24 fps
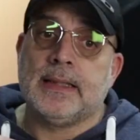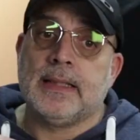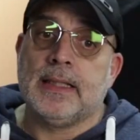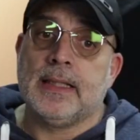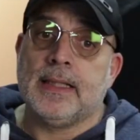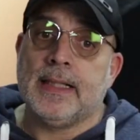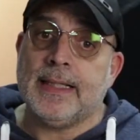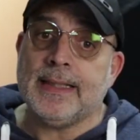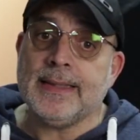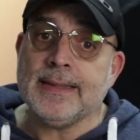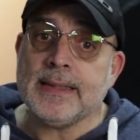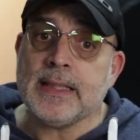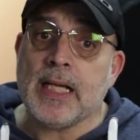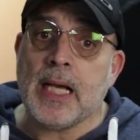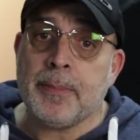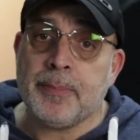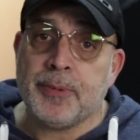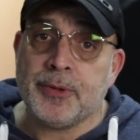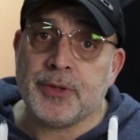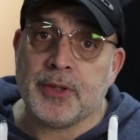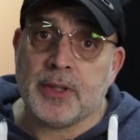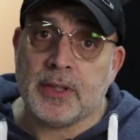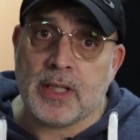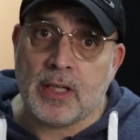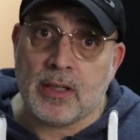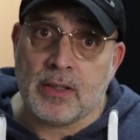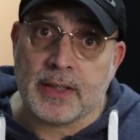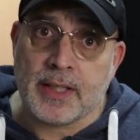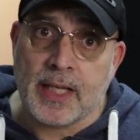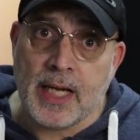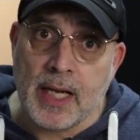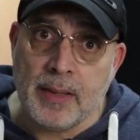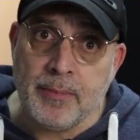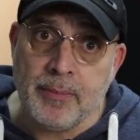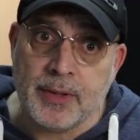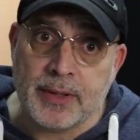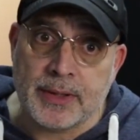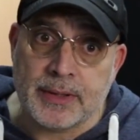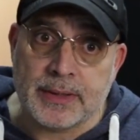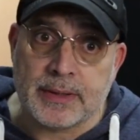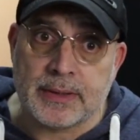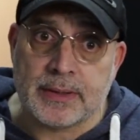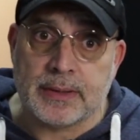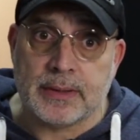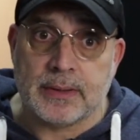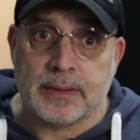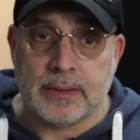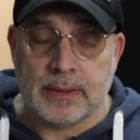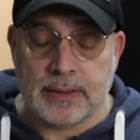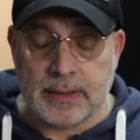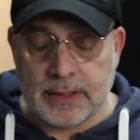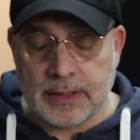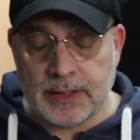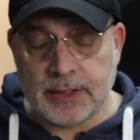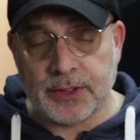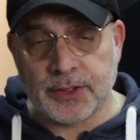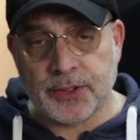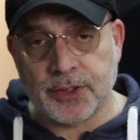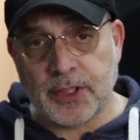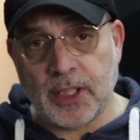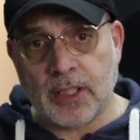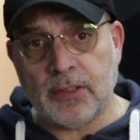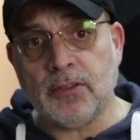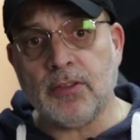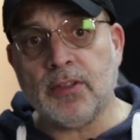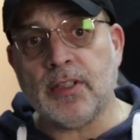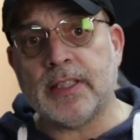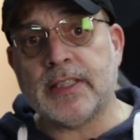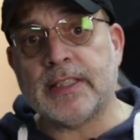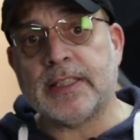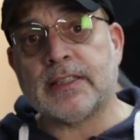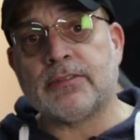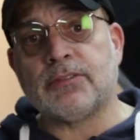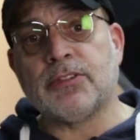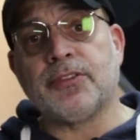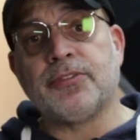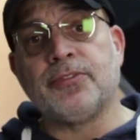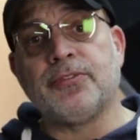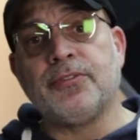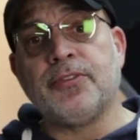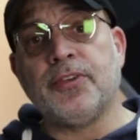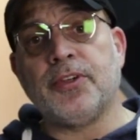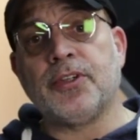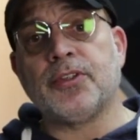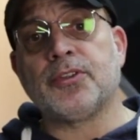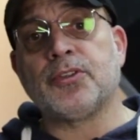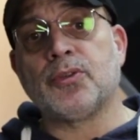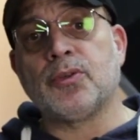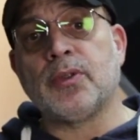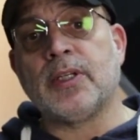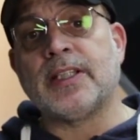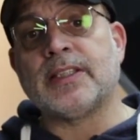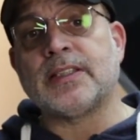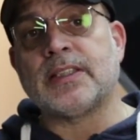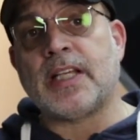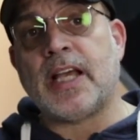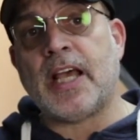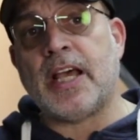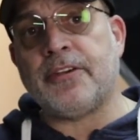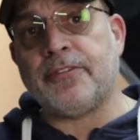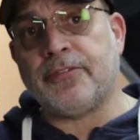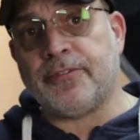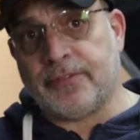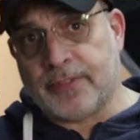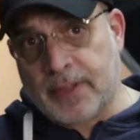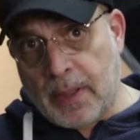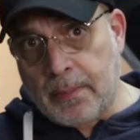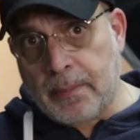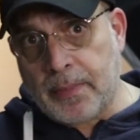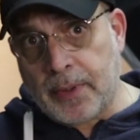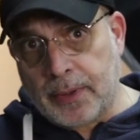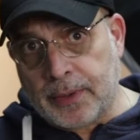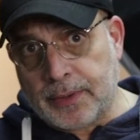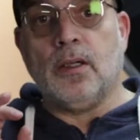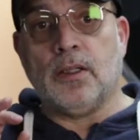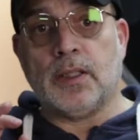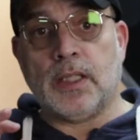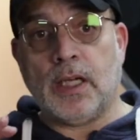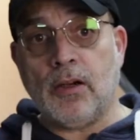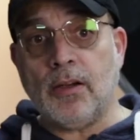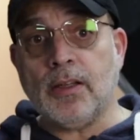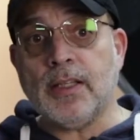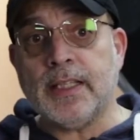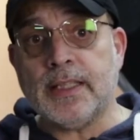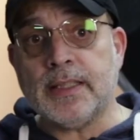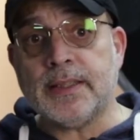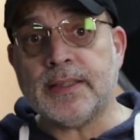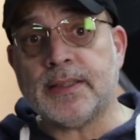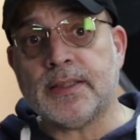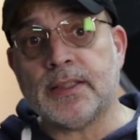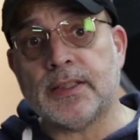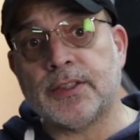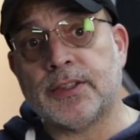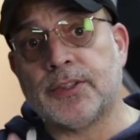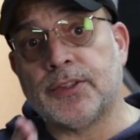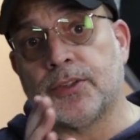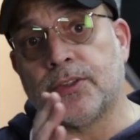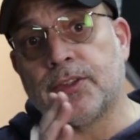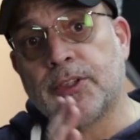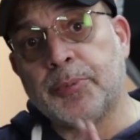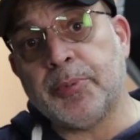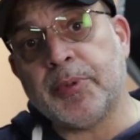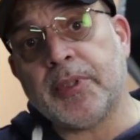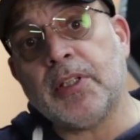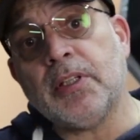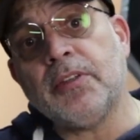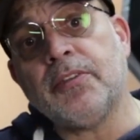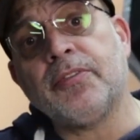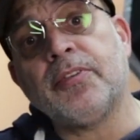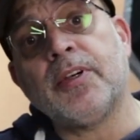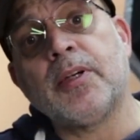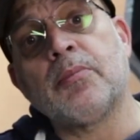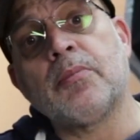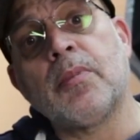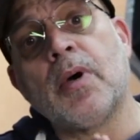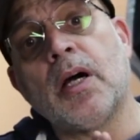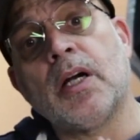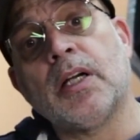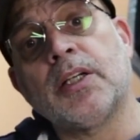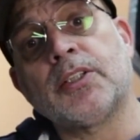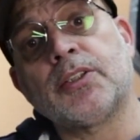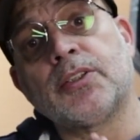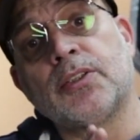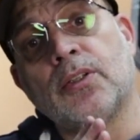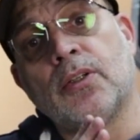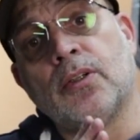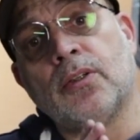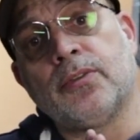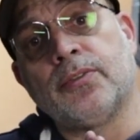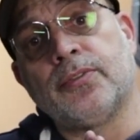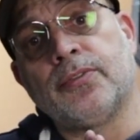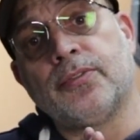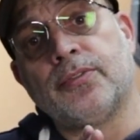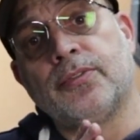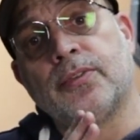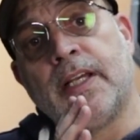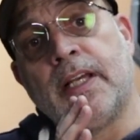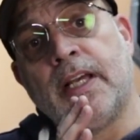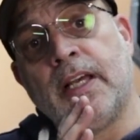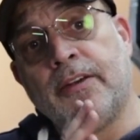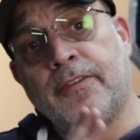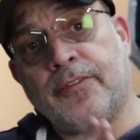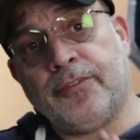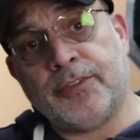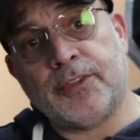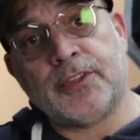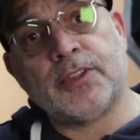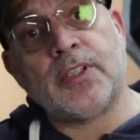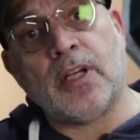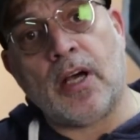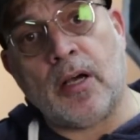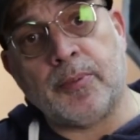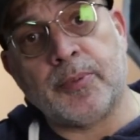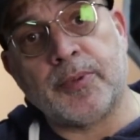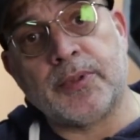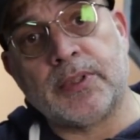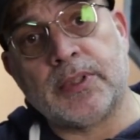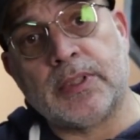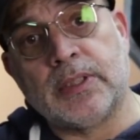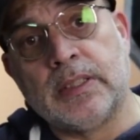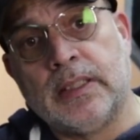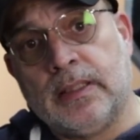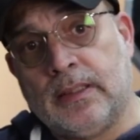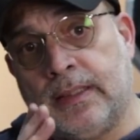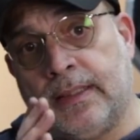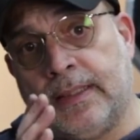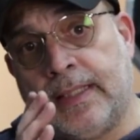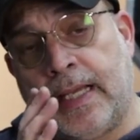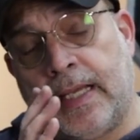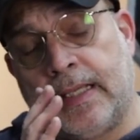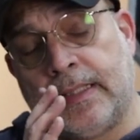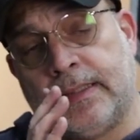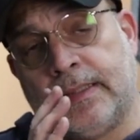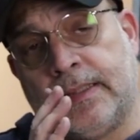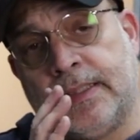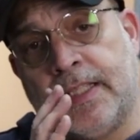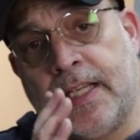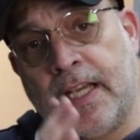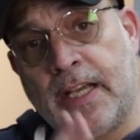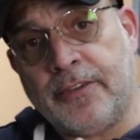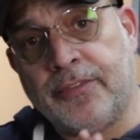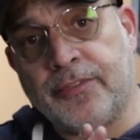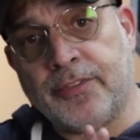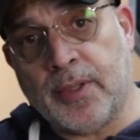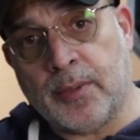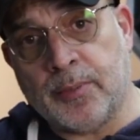The lens aperture in our cameras is generally referred to as f number. On our lenses, you typically find marks of f-stops that the f